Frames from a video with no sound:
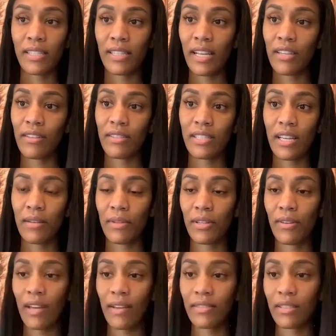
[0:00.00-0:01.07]
And like you said, when
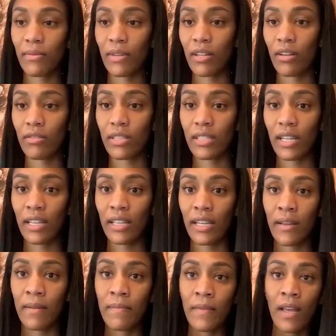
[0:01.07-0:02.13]
you have someone, Coach
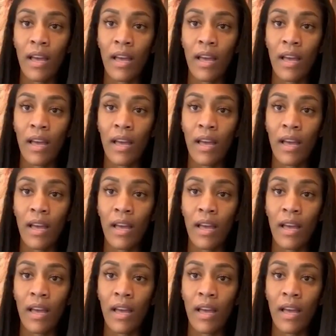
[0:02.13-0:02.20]
Staley,